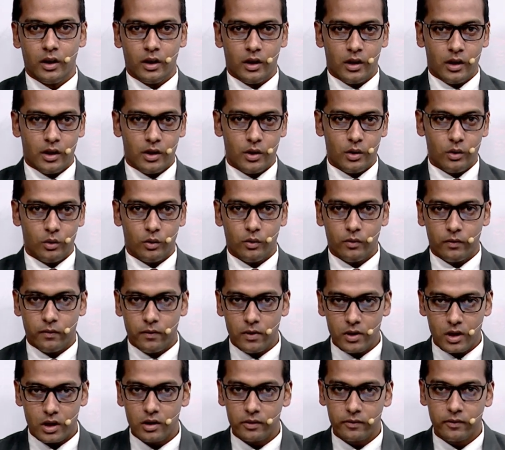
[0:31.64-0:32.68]
So
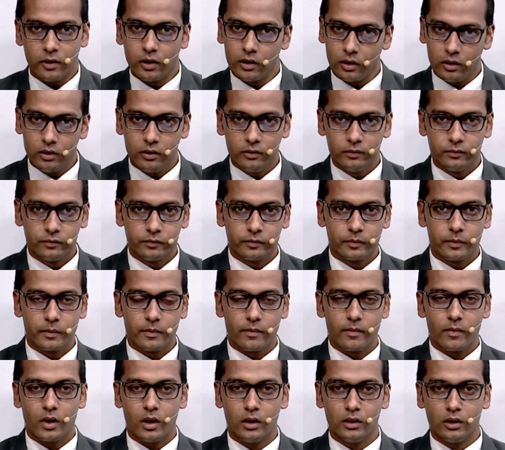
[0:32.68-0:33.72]
first of all,
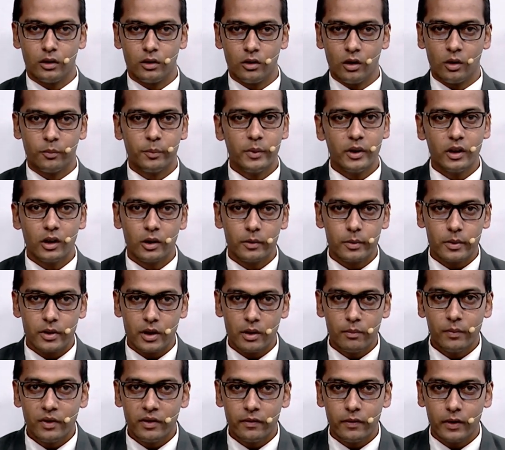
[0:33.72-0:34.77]
on the topic of
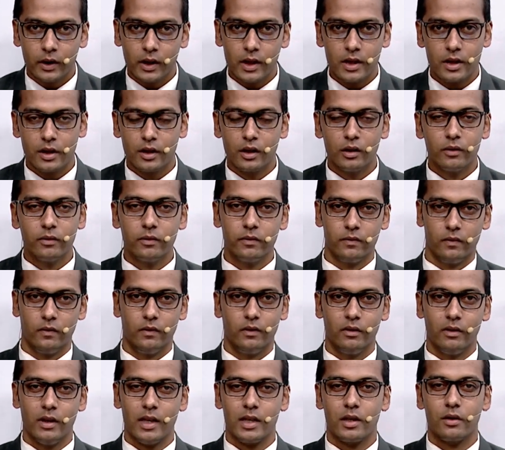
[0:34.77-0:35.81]
simplification of
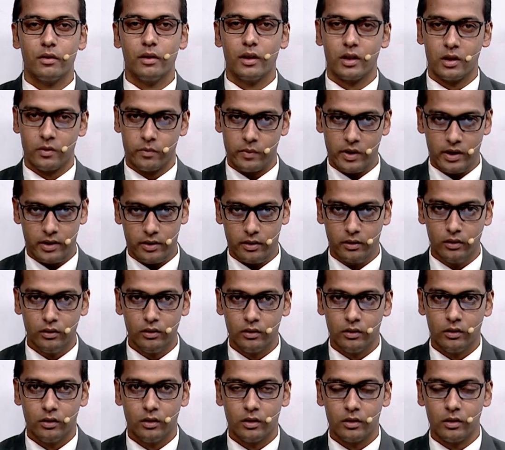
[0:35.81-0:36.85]
rational expression,
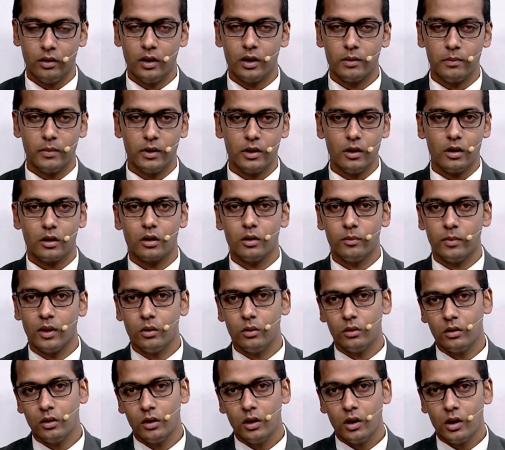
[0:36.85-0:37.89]
so let me talk
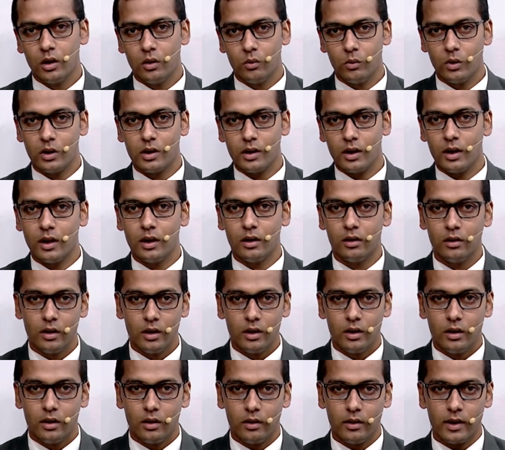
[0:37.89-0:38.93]
about what are
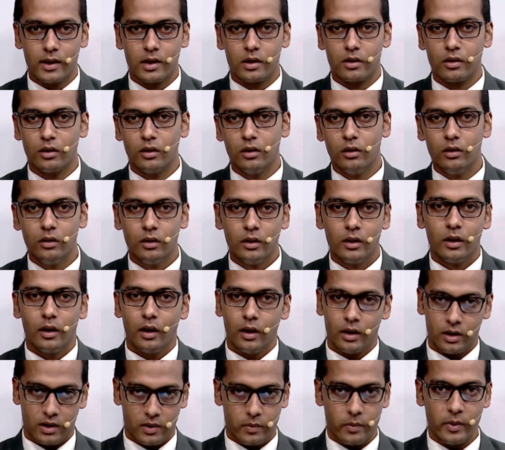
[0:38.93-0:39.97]
rational
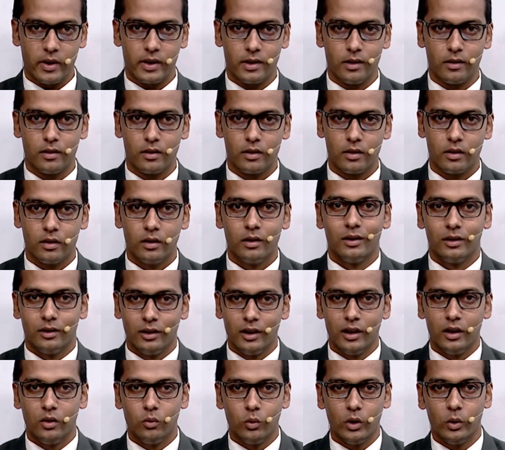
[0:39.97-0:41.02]
expressions.
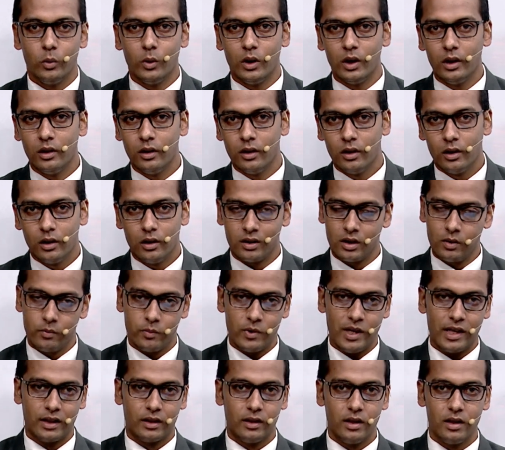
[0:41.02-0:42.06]
Then we will
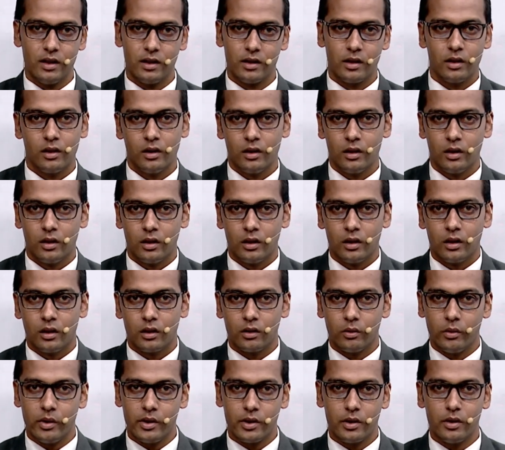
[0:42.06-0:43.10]
practice
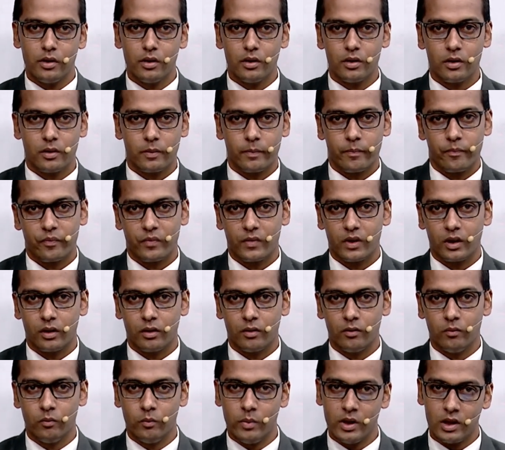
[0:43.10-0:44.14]
questions
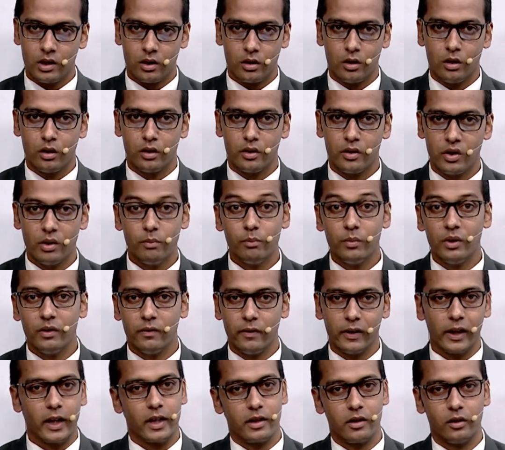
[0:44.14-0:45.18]
based on
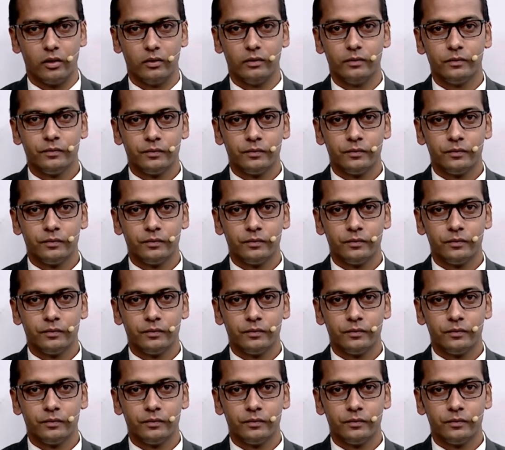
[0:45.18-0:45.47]
simplification.